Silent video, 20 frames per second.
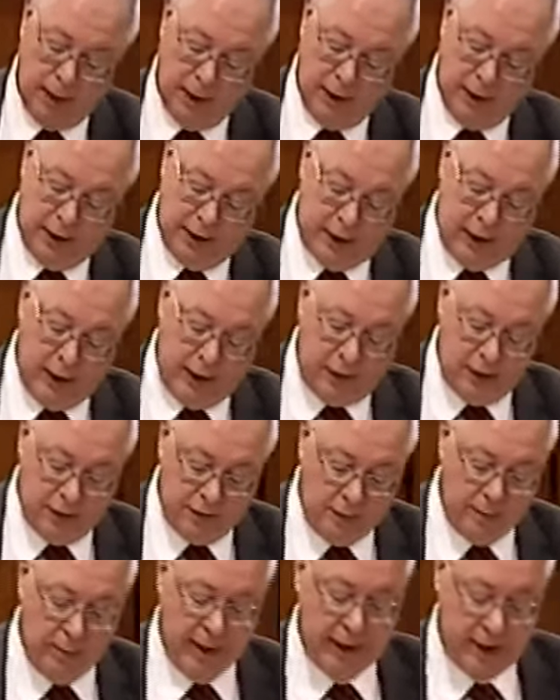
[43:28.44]
This kind of
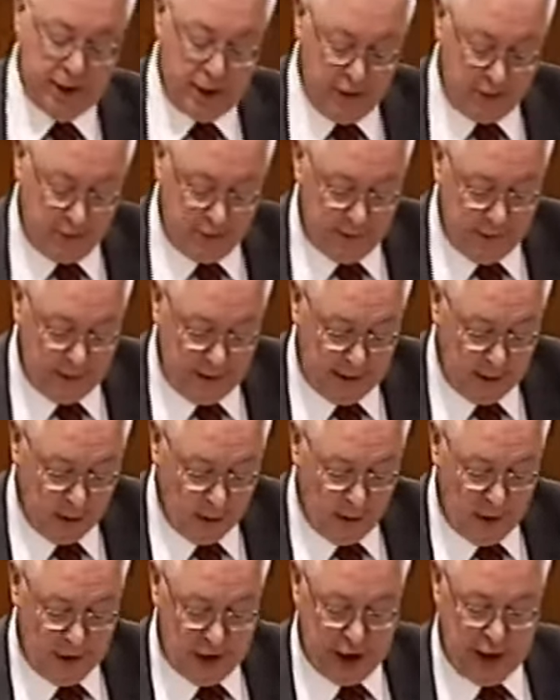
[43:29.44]
immersive
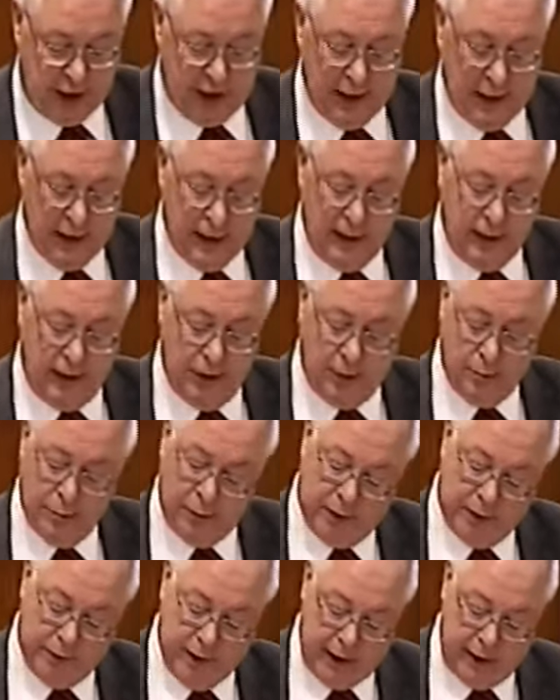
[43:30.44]
technology can
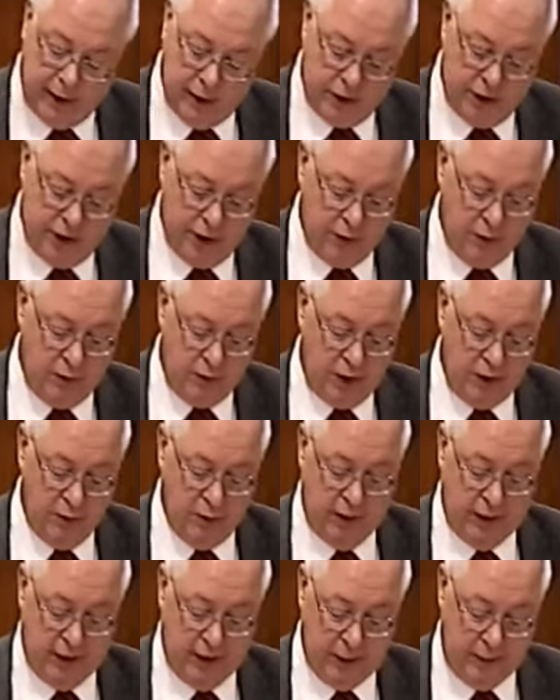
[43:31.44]
provide our children with
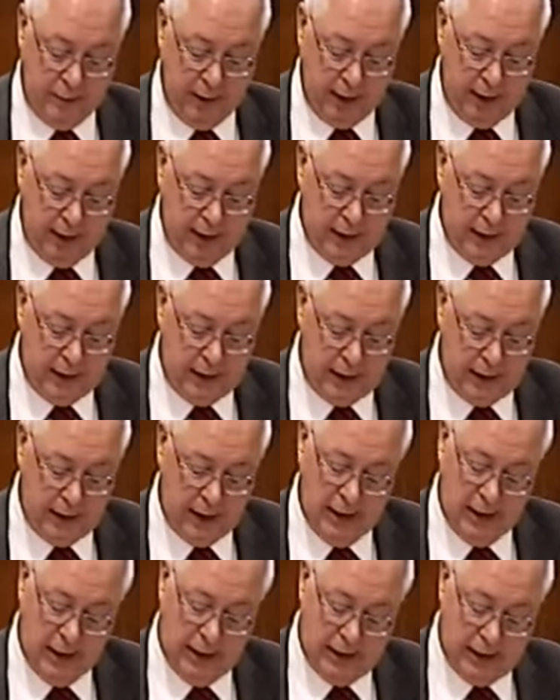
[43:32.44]
experiences
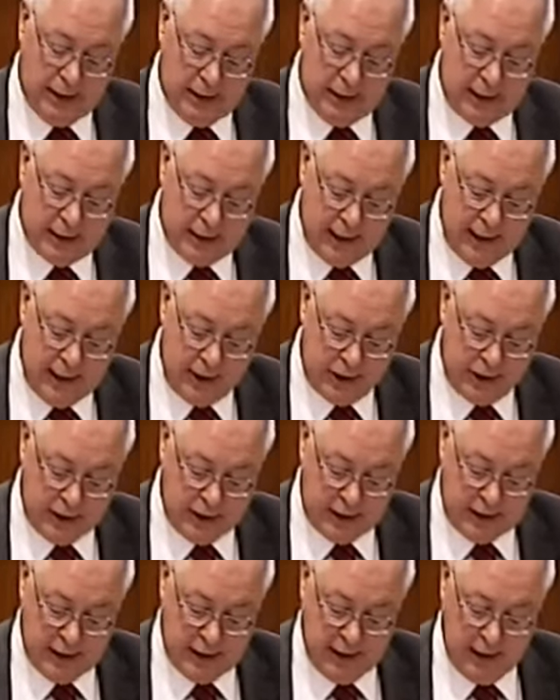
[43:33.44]
and sensations
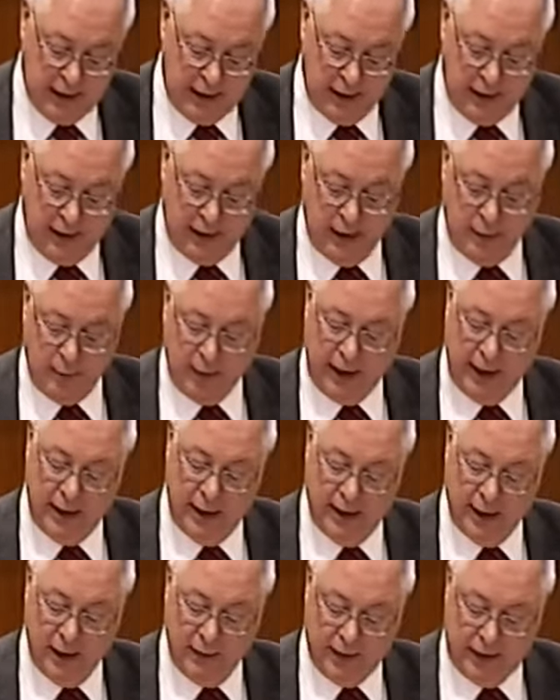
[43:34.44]
that they may
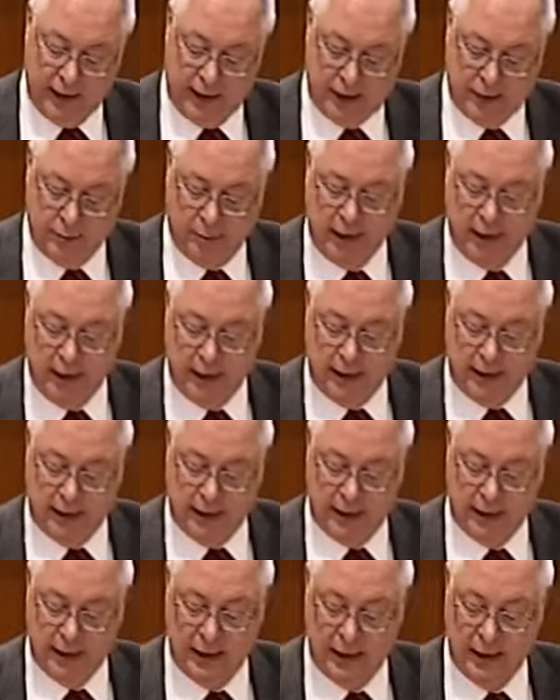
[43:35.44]
never experience,
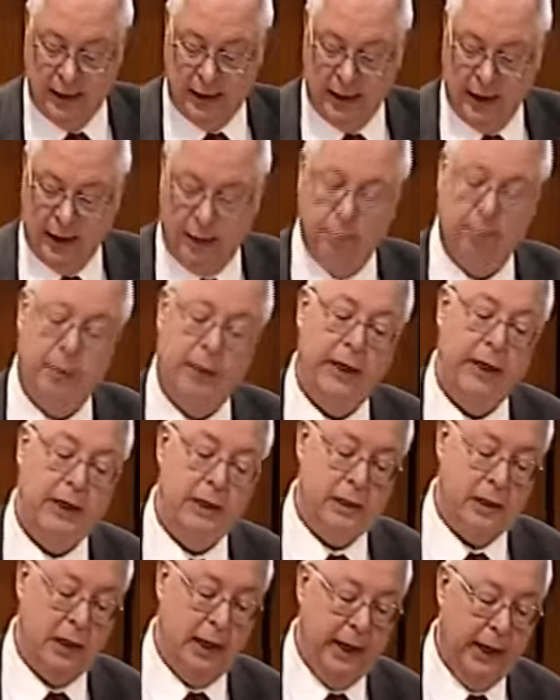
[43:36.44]
and brings
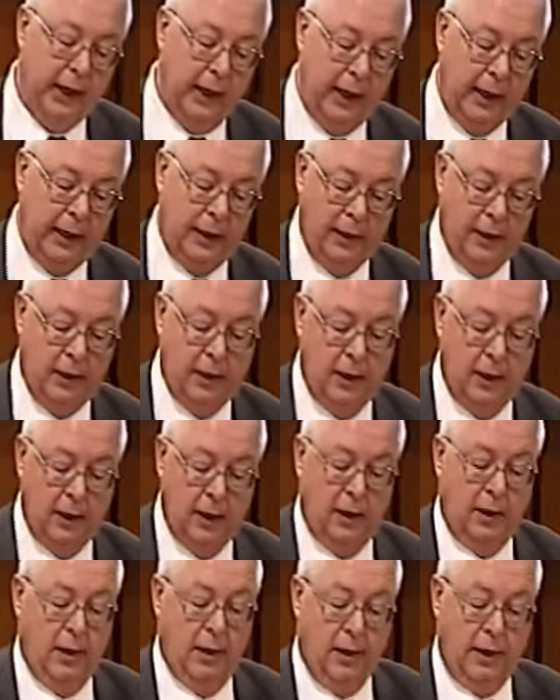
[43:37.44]
learning
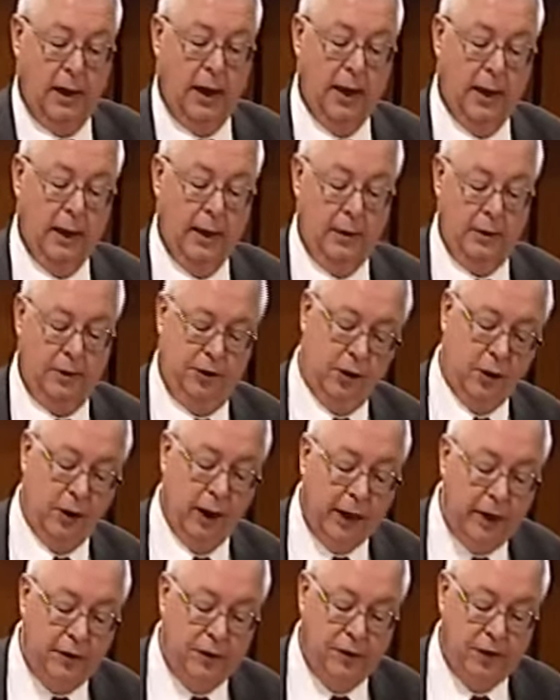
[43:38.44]
to
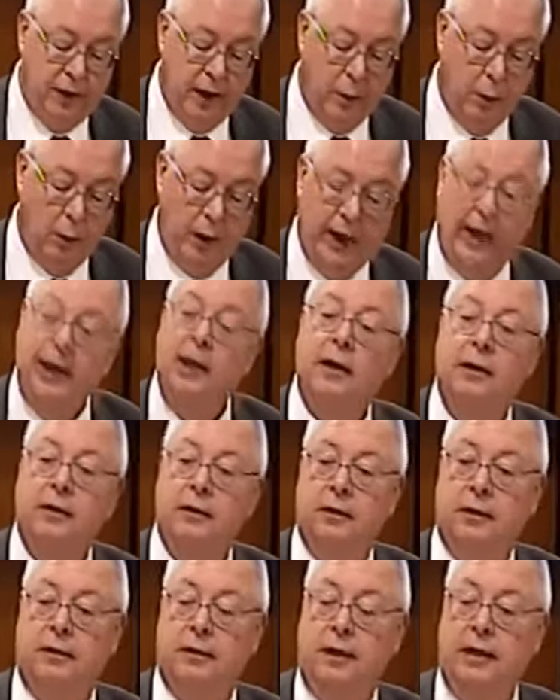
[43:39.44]
life in a way
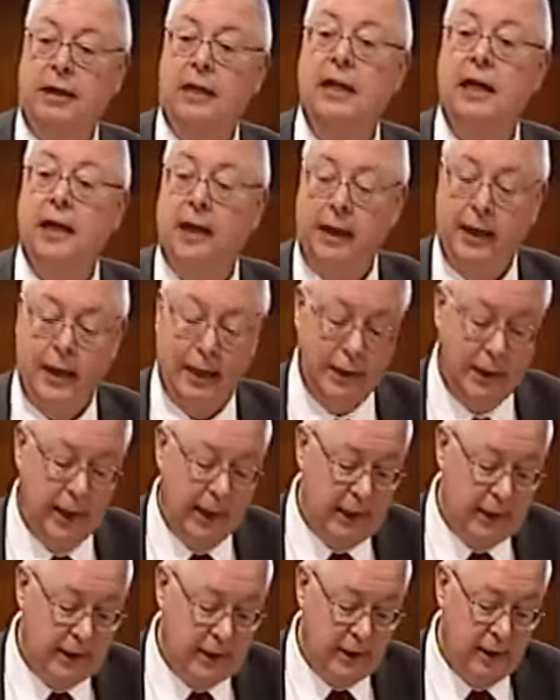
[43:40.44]
that
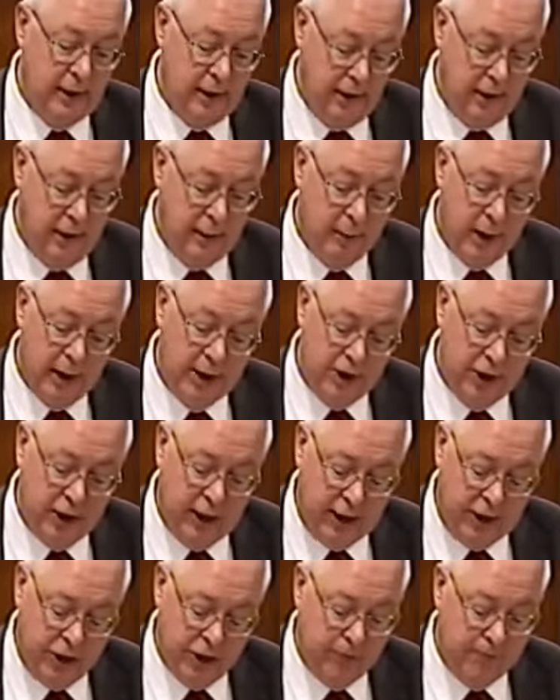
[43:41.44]
ignites their
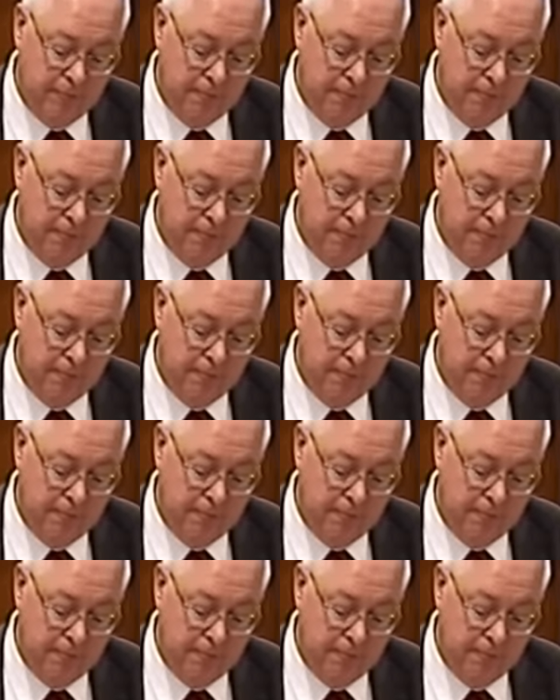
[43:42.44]
imagination.